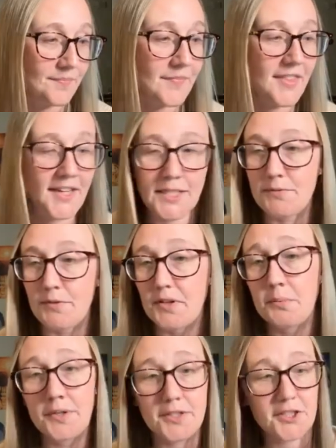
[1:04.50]
things for the
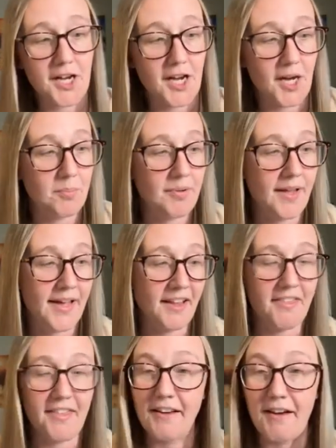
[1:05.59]
workshop,
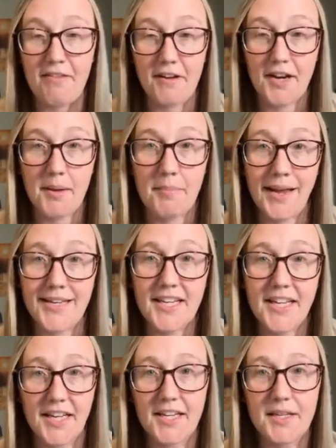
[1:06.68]
anything I thought I might
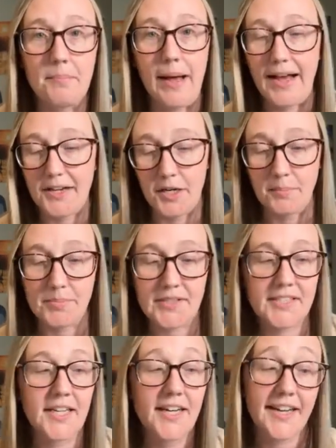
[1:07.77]
need,
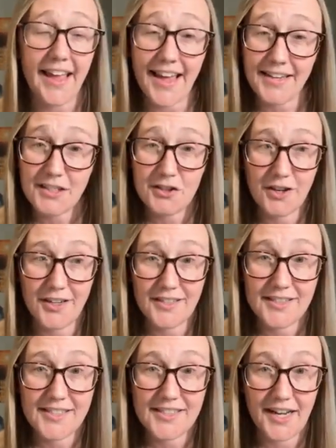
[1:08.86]
backups,
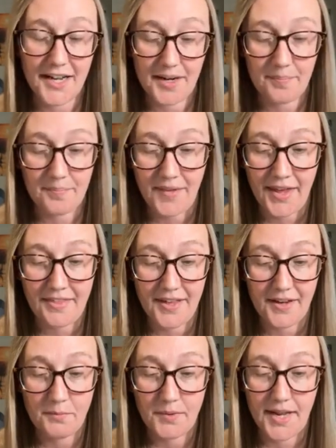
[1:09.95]
extras, and
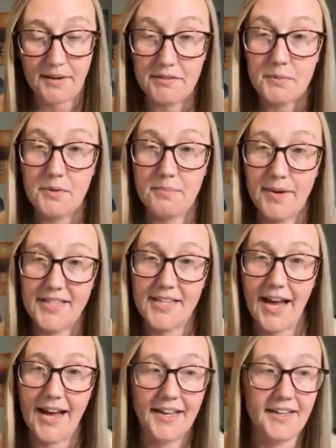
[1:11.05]
then when I was with my
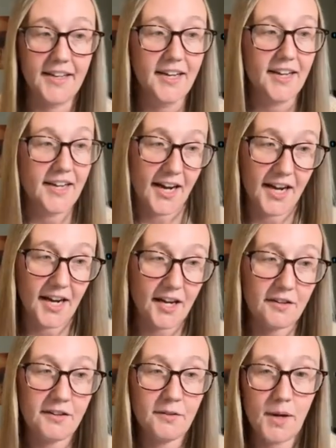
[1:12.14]
dad,
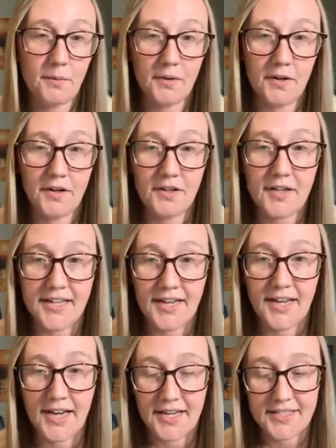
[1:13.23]
we were kind of
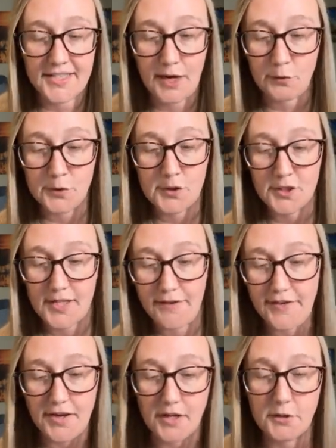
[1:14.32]
at his house just
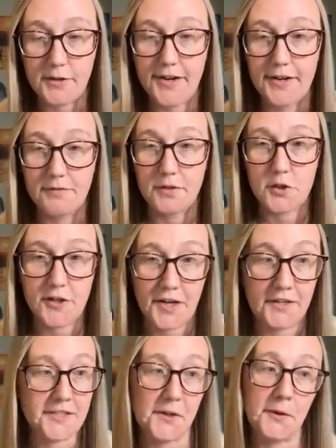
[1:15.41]
having a creative
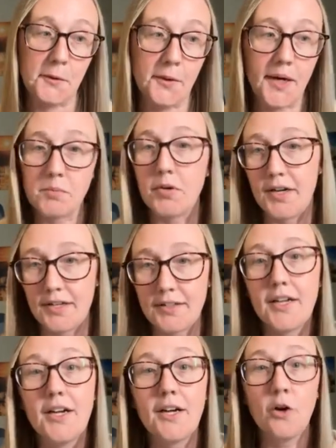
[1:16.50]
retreat, so I brought
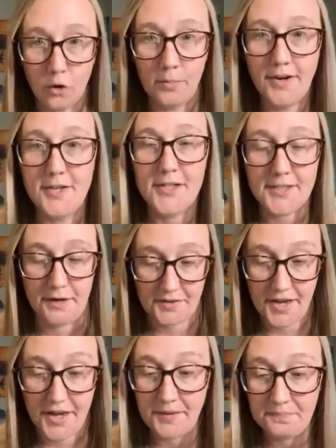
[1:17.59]
a whole bunch of stuff
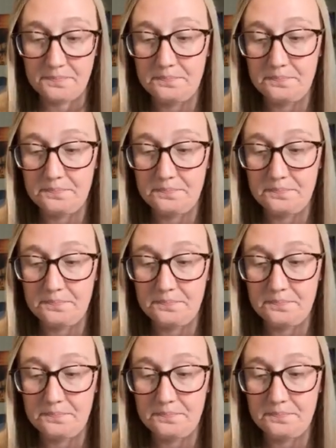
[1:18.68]
again.